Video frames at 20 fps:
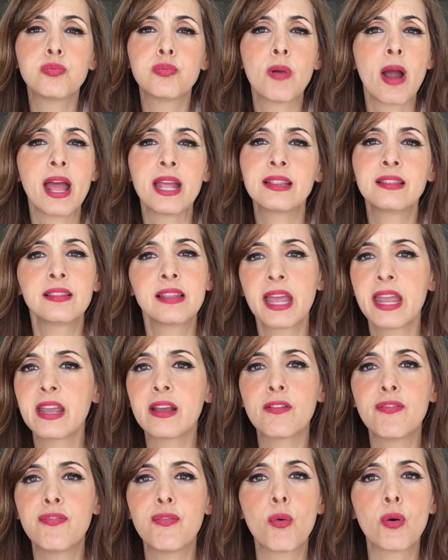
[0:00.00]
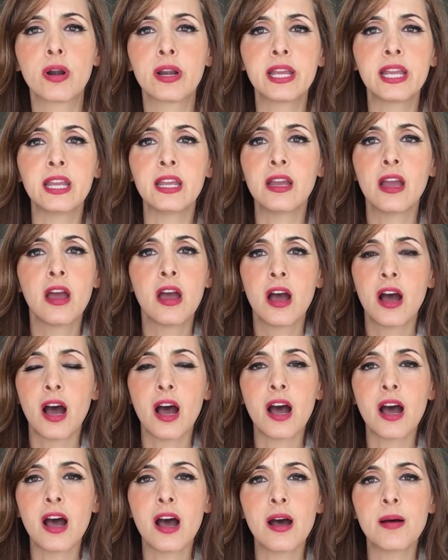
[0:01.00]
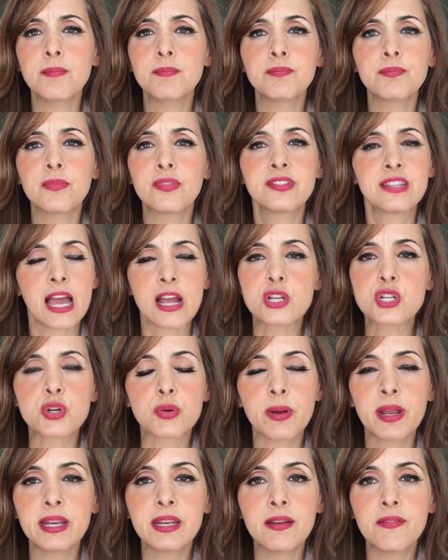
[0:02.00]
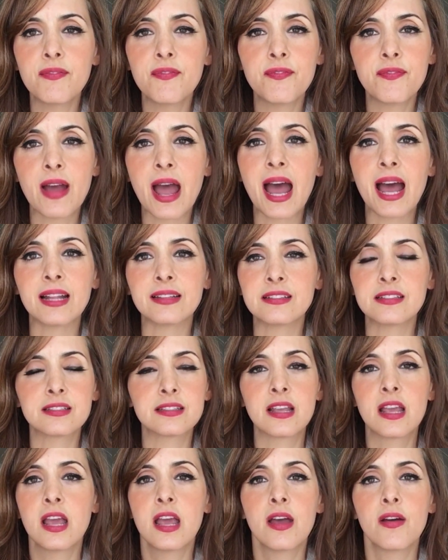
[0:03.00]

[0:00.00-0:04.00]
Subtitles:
red lake 40, saturated fats